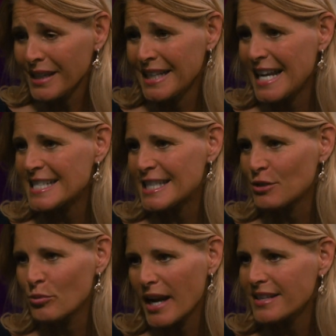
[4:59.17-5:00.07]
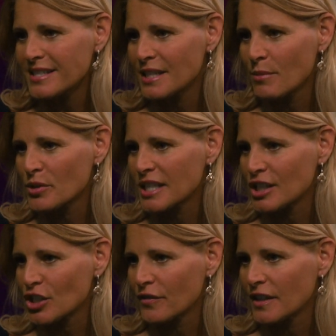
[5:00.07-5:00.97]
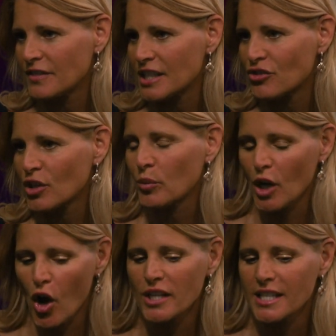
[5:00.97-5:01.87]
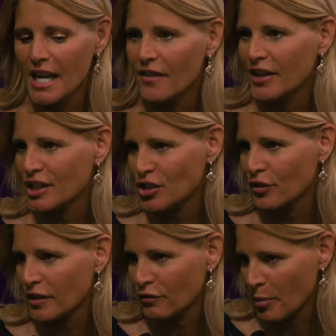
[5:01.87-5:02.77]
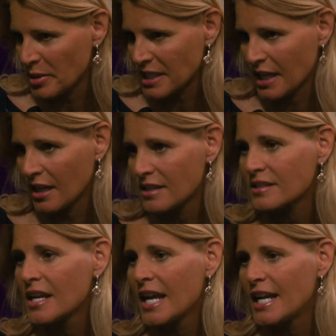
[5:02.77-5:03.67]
And as the reddest and most conservative district, we ought to have a conservative representing us.